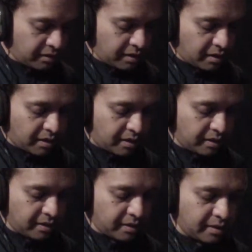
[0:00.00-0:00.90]

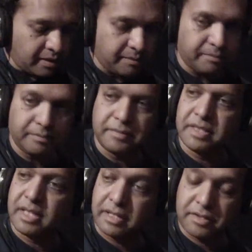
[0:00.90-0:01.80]
on the
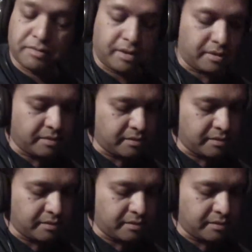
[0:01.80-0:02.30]
2nd string.